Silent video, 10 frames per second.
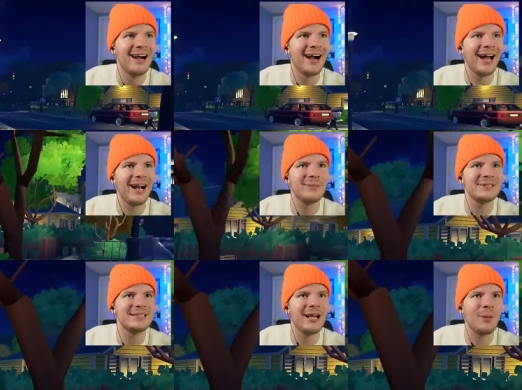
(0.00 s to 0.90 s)
All right, I'm gonna
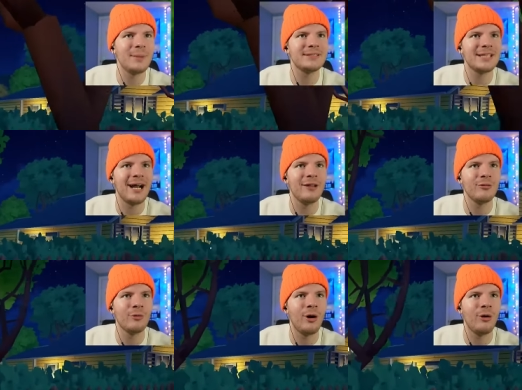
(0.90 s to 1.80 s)
stay on this side of the
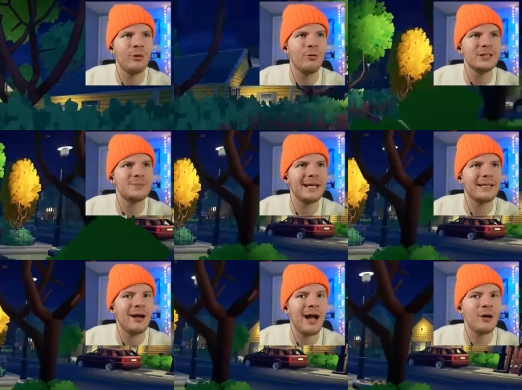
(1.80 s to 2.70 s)
road. Ooh, what's back
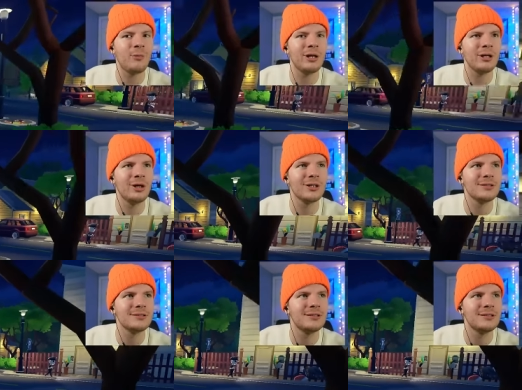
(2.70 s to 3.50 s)
there? I don't wanna look.